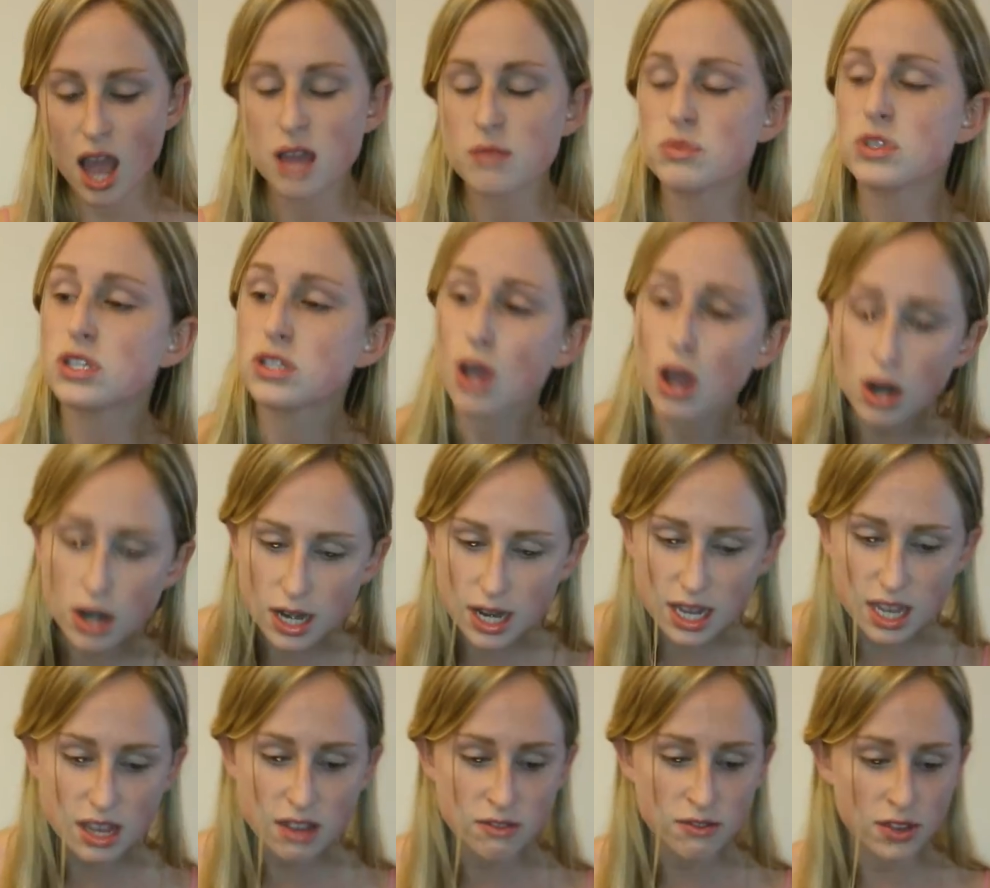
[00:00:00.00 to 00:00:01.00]
I'm sorry
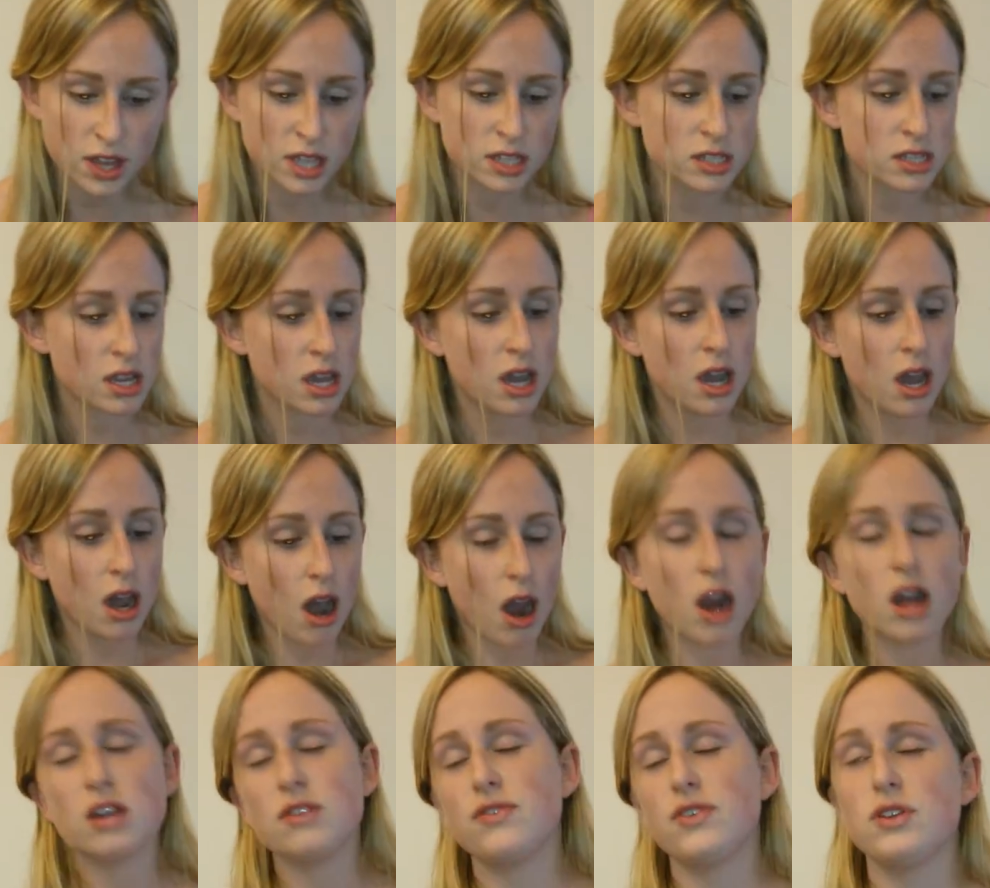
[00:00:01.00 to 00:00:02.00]
if that's
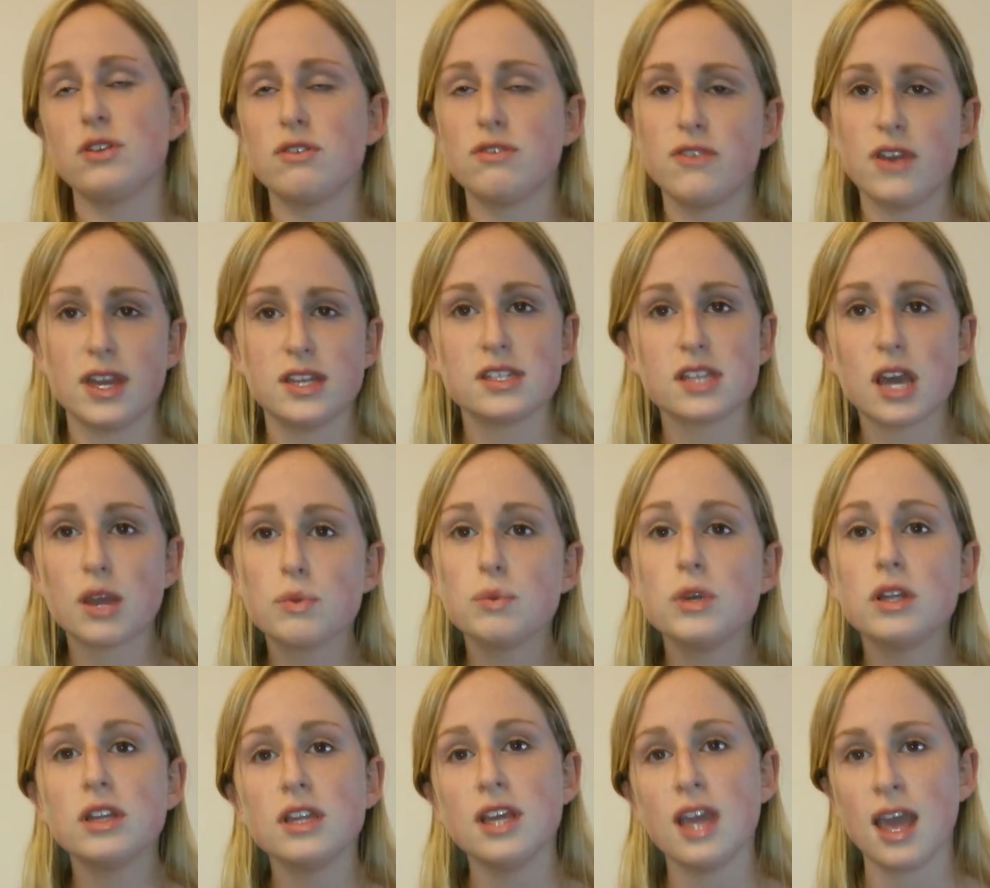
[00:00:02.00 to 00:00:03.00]
hard for you to face. I
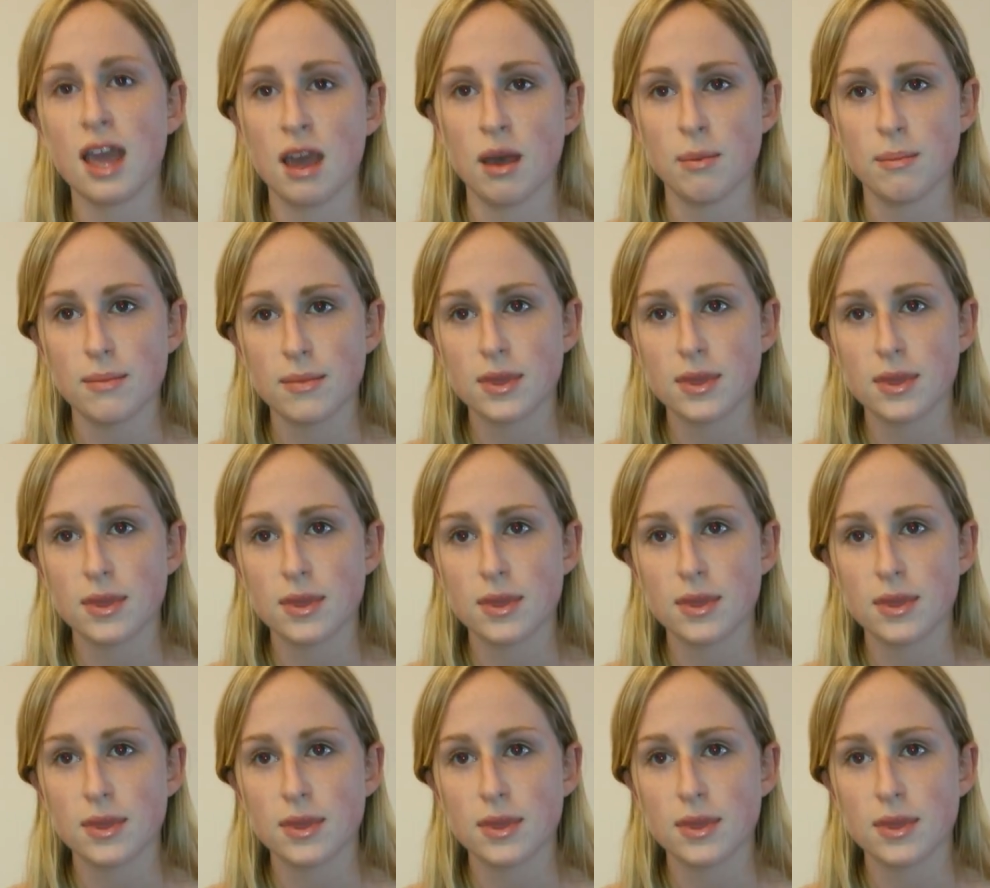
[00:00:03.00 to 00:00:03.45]
really am.